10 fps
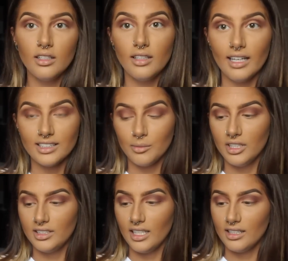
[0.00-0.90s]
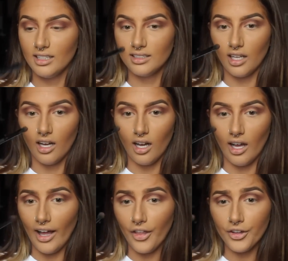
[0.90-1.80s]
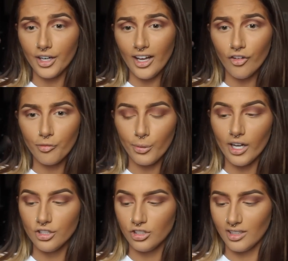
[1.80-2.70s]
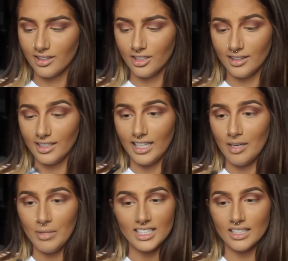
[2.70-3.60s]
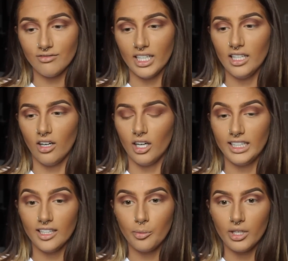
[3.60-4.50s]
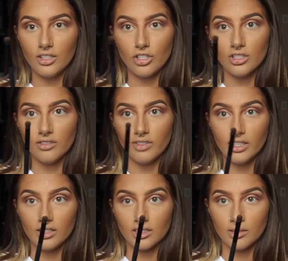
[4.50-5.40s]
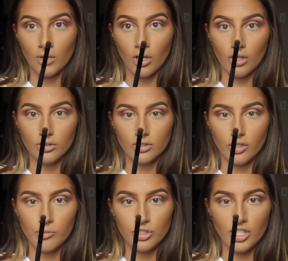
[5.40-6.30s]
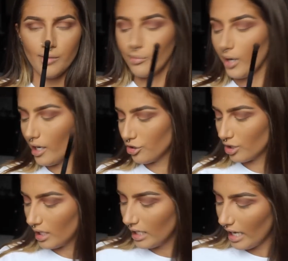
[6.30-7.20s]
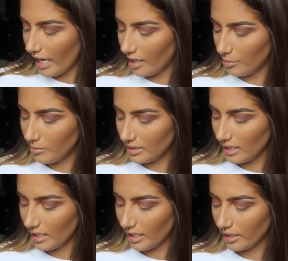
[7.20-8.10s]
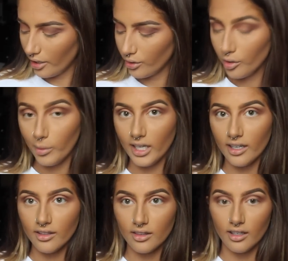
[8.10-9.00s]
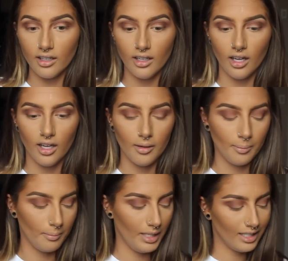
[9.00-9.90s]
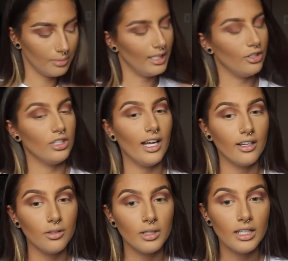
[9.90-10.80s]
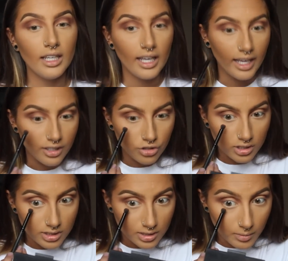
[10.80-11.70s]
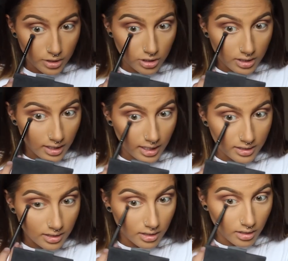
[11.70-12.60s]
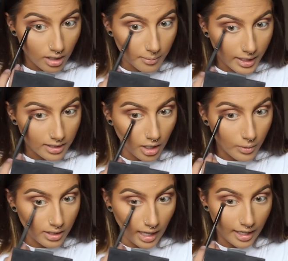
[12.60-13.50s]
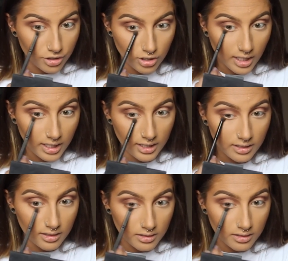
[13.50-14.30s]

Next, I'm going to take this other e.l.f. brush. The name isn't written on here, but it's just a very small dome-shaped brush. And I'm going to be taking Cocoa Bear, the Makeup Geek shadow, and just smudging this along my lower lash line.